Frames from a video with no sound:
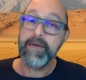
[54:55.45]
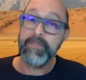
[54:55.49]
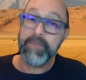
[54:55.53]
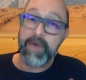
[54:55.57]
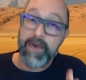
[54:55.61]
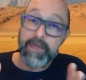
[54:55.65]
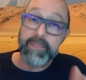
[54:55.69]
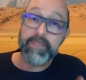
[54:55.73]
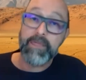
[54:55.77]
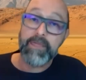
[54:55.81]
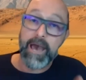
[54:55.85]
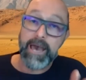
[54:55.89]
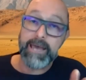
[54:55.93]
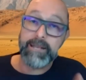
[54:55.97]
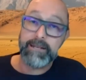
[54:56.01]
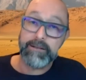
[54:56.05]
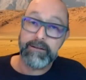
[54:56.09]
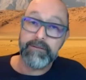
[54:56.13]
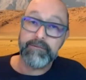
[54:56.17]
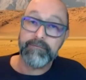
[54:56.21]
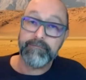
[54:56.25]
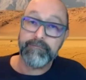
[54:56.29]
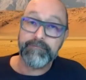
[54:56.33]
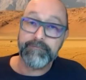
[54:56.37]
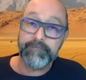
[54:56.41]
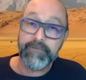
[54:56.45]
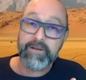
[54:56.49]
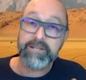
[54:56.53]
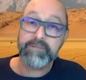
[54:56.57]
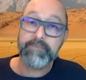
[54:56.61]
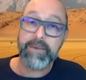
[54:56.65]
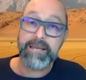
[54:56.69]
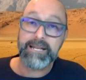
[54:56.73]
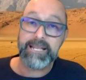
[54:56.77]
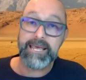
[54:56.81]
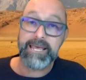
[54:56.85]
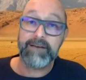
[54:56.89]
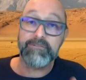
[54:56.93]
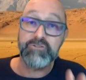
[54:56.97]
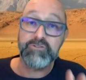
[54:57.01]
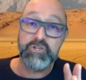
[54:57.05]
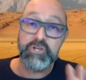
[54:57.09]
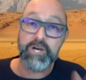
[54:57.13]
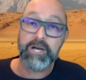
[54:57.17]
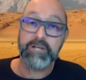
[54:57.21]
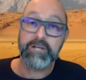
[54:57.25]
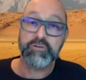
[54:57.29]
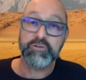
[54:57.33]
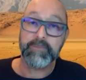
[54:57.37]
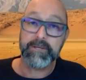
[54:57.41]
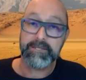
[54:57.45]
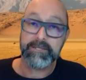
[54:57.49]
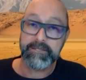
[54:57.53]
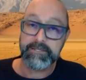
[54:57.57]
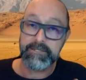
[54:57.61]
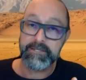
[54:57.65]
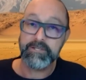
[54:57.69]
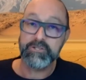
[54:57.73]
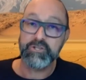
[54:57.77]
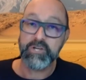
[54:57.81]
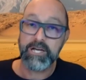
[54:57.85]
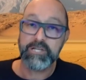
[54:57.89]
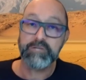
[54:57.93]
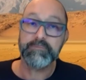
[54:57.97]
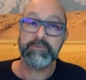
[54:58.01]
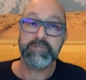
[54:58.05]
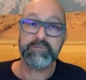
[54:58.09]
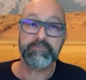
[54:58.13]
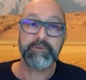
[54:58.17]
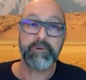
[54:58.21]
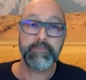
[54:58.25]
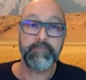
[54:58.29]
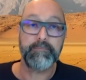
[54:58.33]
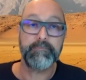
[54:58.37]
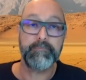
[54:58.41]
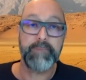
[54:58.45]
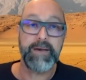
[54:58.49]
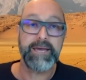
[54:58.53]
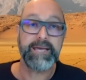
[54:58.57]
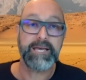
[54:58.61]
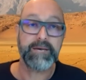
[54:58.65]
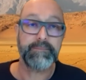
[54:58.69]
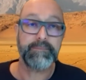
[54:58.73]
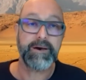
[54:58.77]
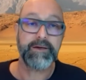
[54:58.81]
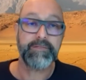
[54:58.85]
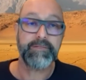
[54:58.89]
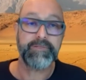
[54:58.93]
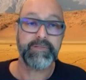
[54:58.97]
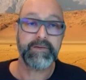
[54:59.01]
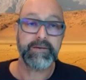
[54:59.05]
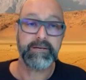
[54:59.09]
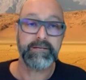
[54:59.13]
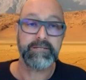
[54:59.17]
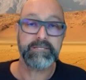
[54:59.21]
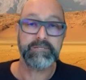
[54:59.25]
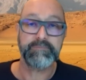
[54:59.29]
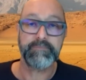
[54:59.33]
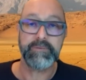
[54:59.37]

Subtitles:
and fundamentally our judgments, the judgments we make about things,